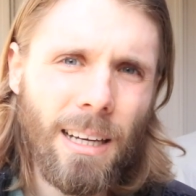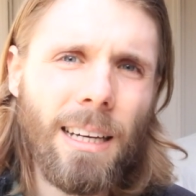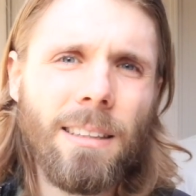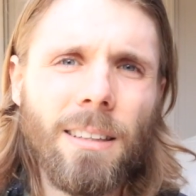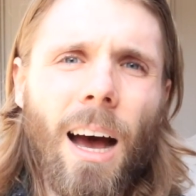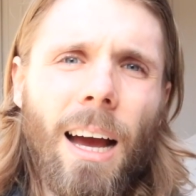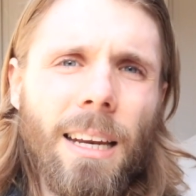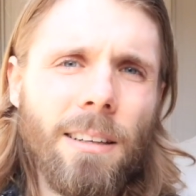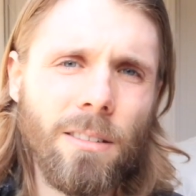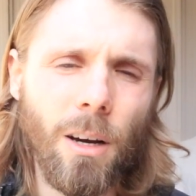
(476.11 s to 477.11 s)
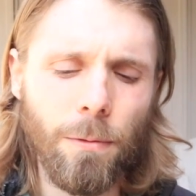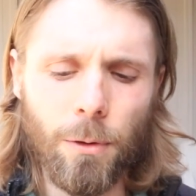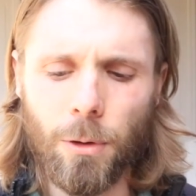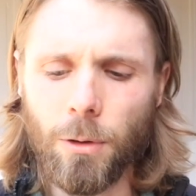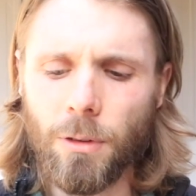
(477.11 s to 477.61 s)
anxiety
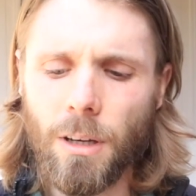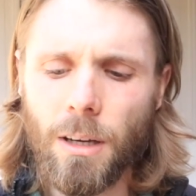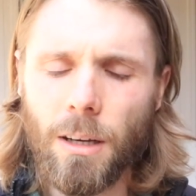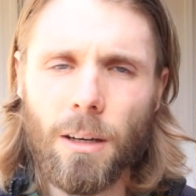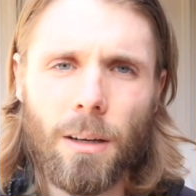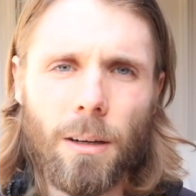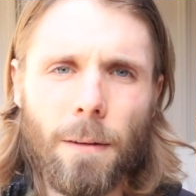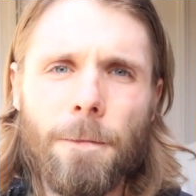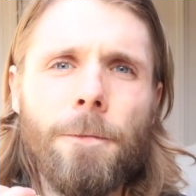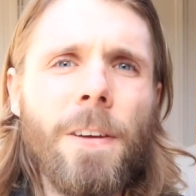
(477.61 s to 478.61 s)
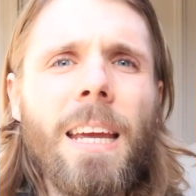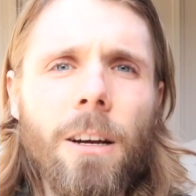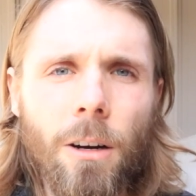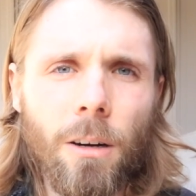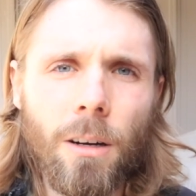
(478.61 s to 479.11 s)
sufferers
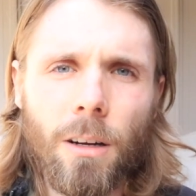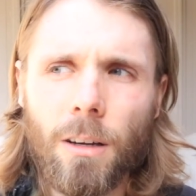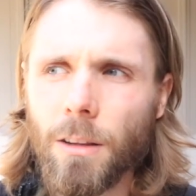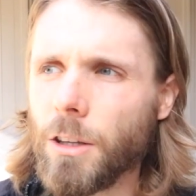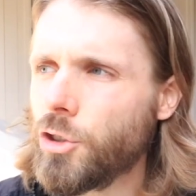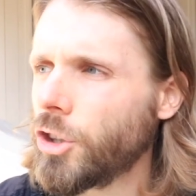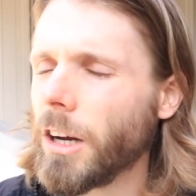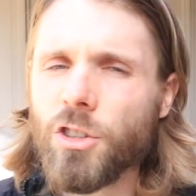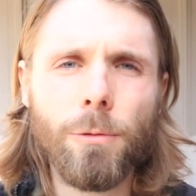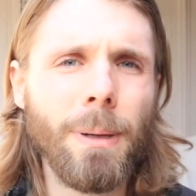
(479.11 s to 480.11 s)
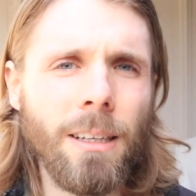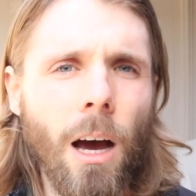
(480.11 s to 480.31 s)
fear the judgment